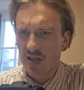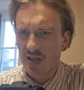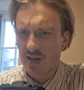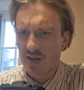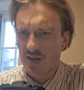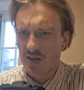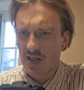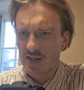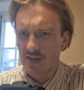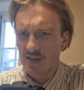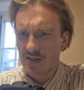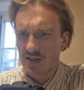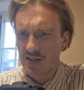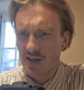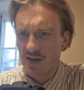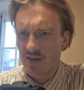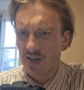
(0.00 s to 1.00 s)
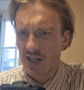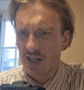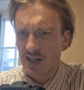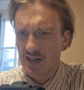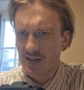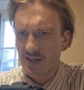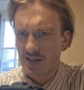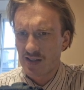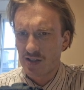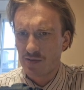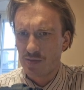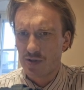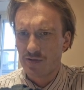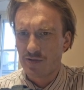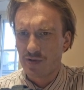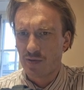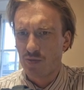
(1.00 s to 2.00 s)
not necessarily
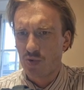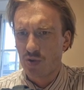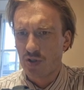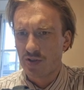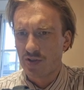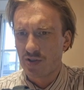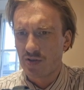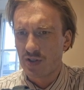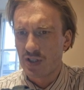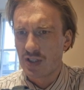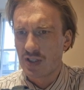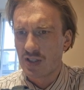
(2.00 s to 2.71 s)
accessible from Wall Street.